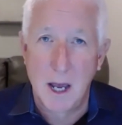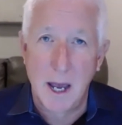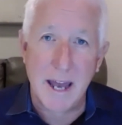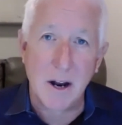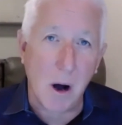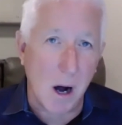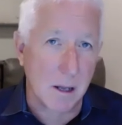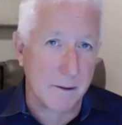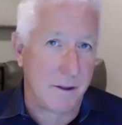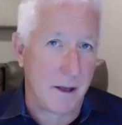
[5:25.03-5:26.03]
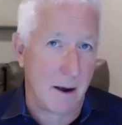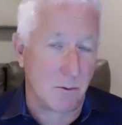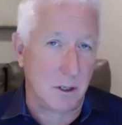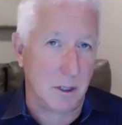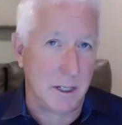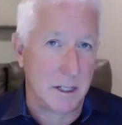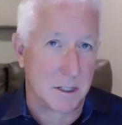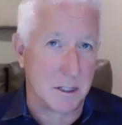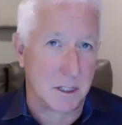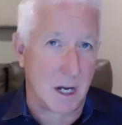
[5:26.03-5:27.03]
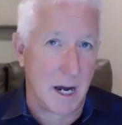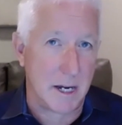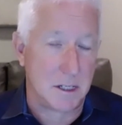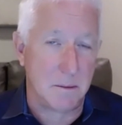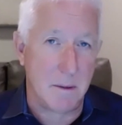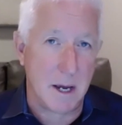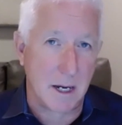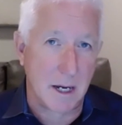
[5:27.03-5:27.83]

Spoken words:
And all of that really is designed to make